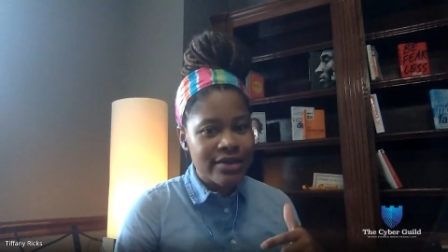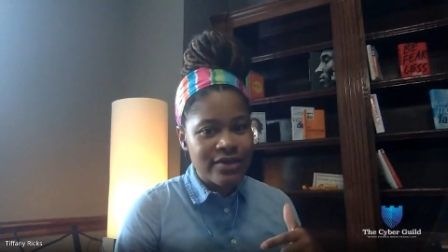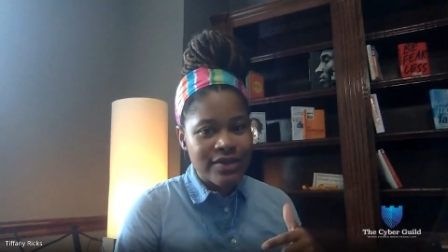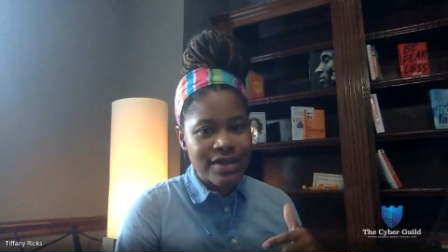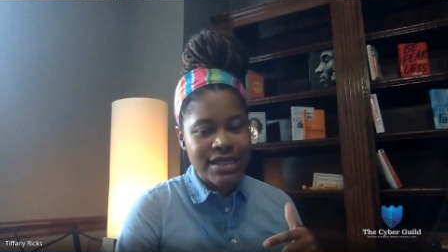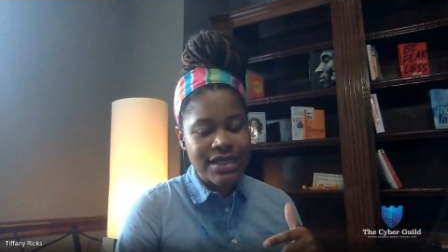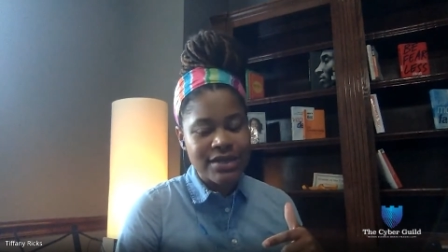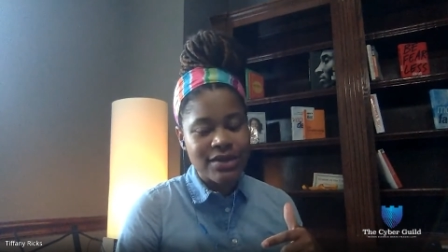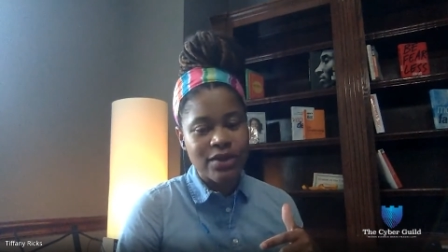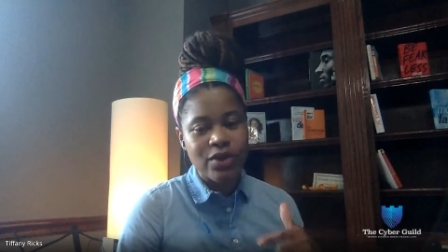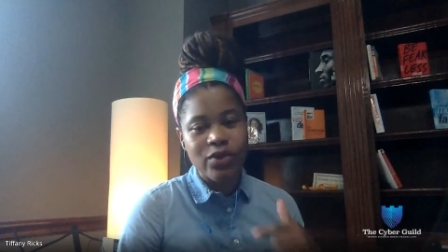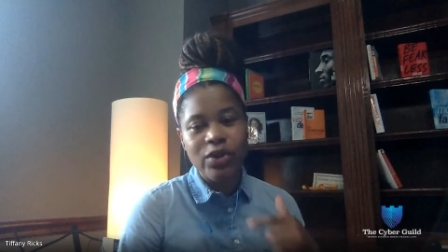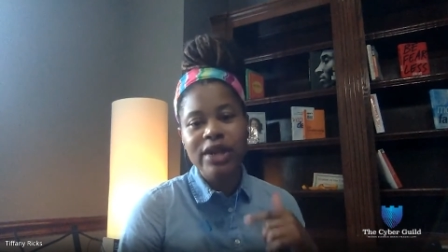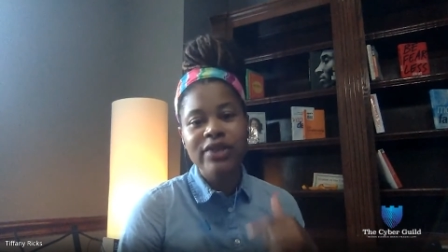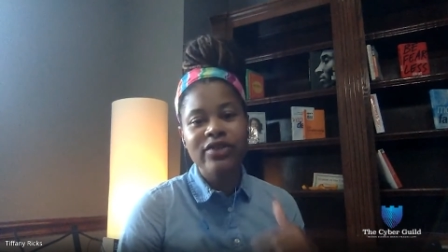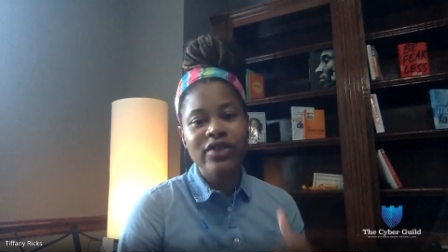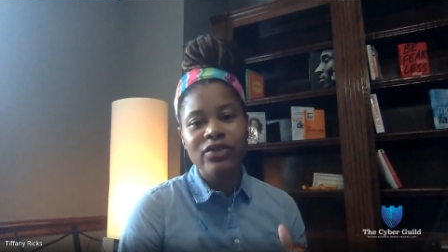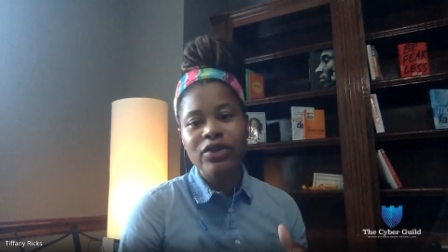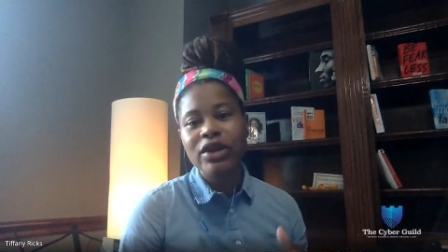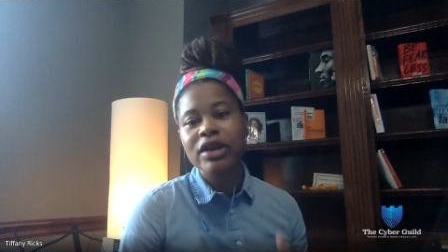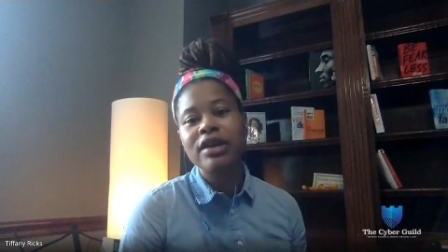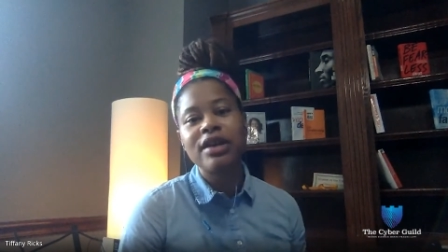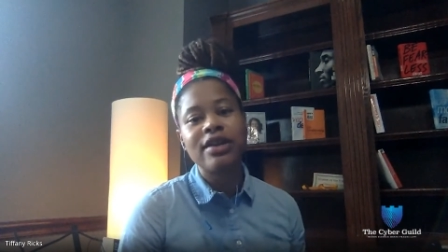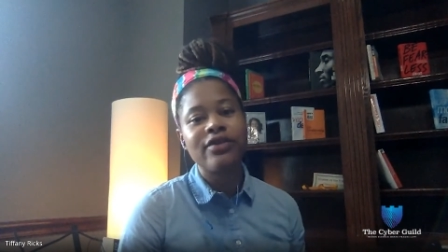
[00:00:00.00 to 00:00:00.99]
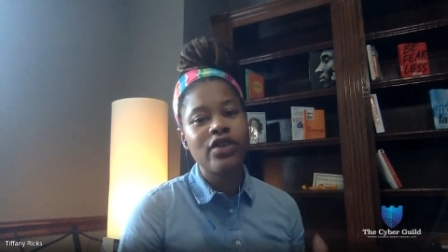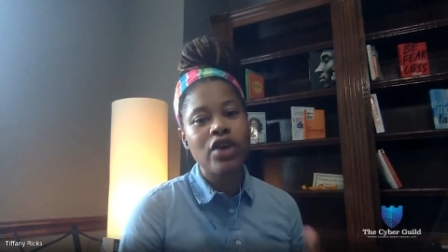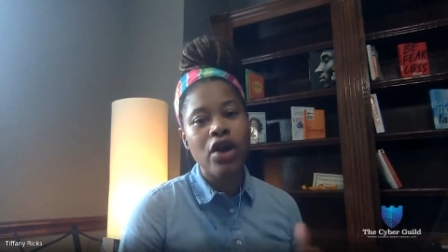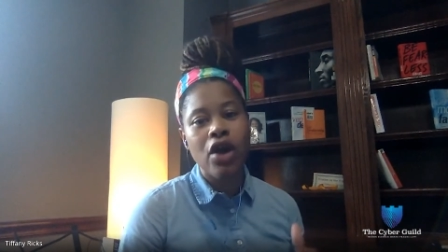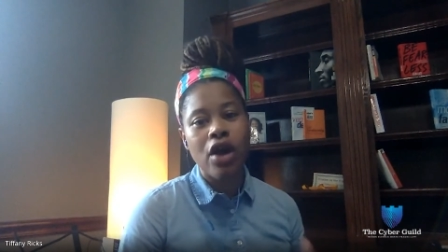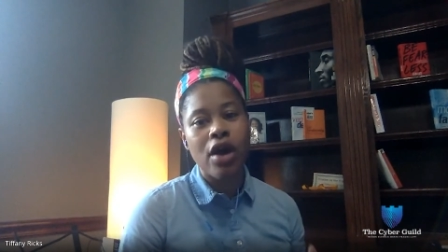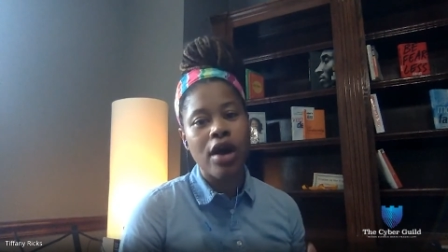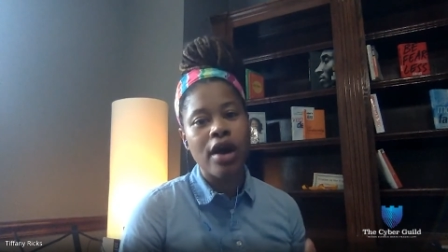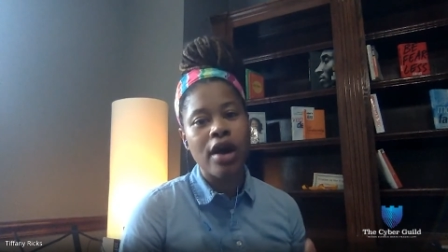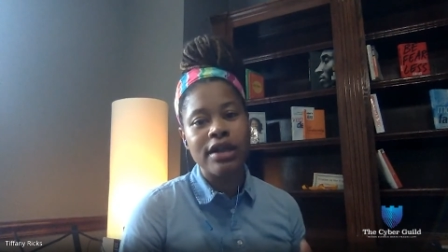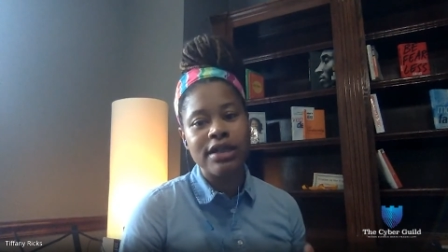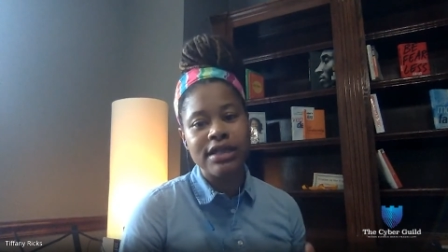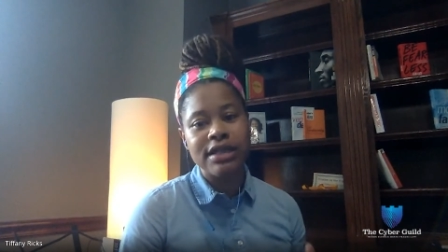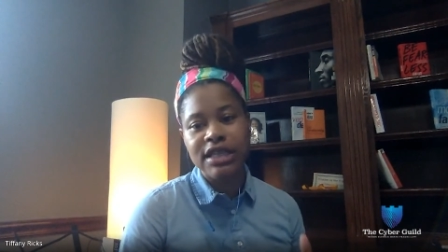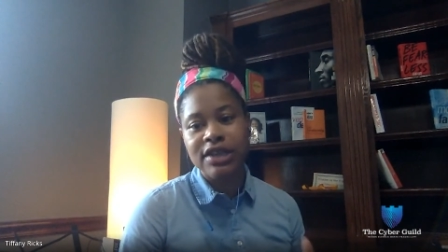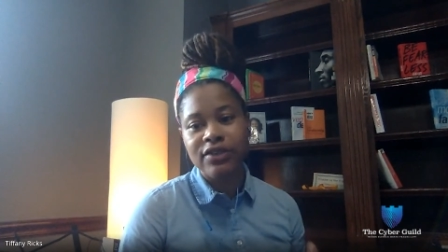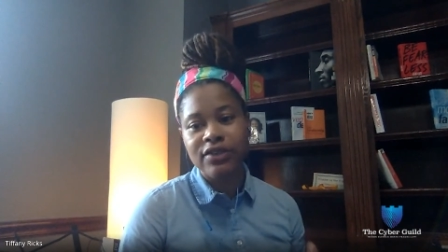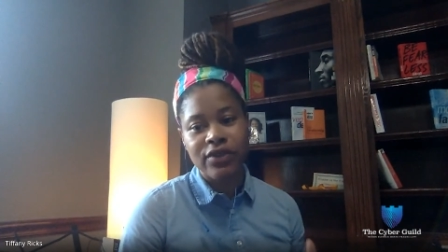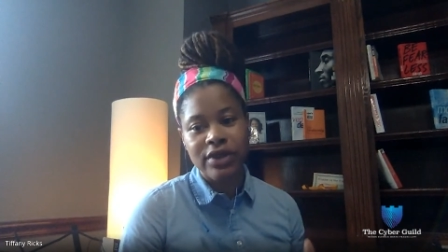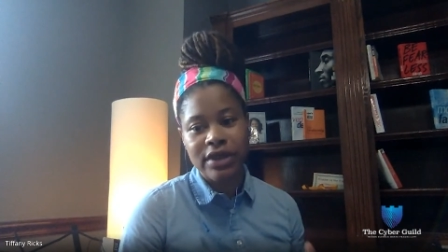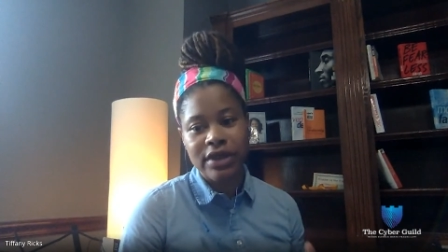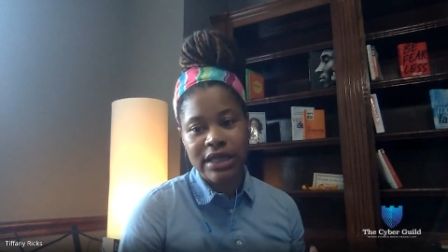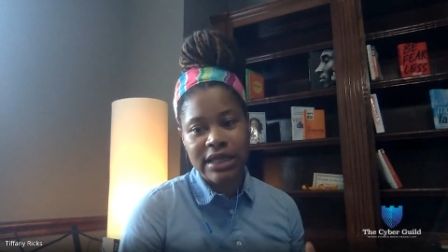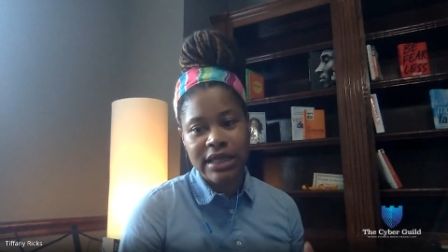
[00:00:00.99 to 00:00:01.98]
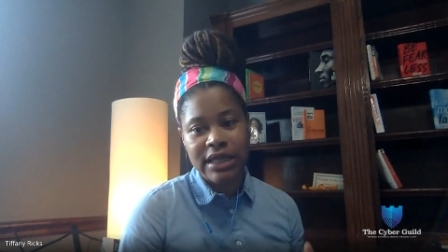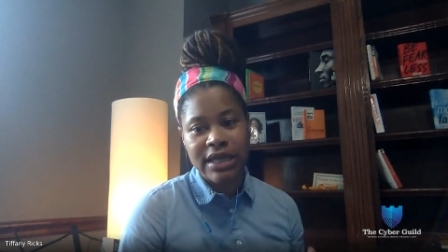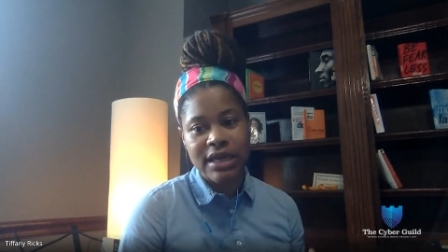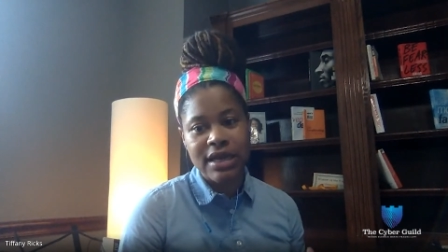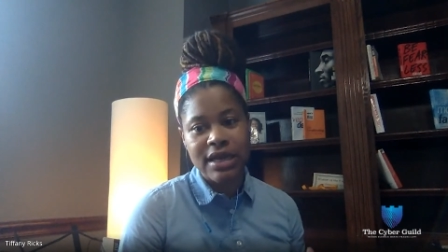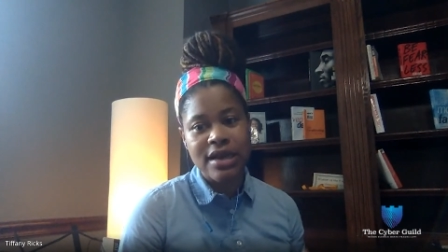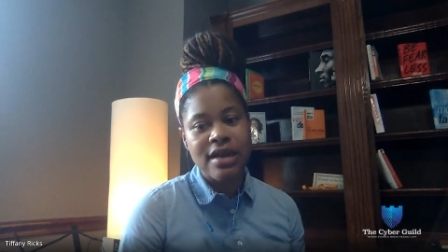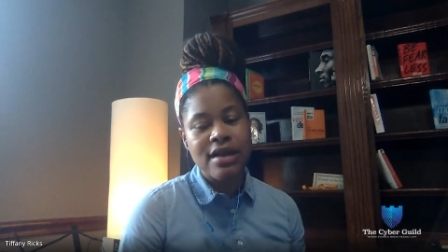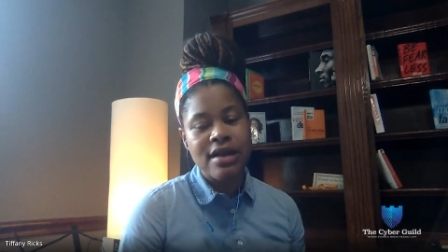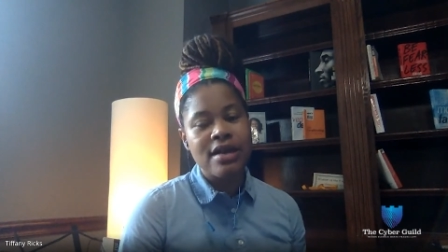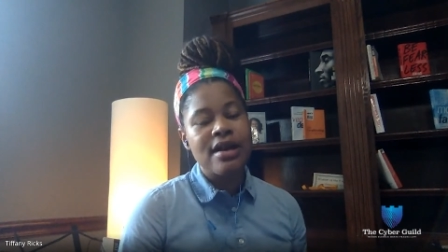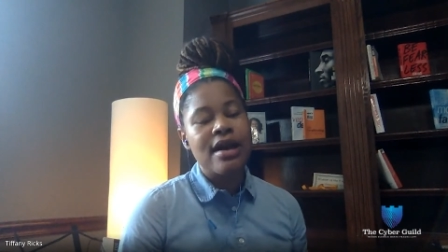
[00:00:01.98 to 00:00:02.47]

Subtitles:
have gone differently.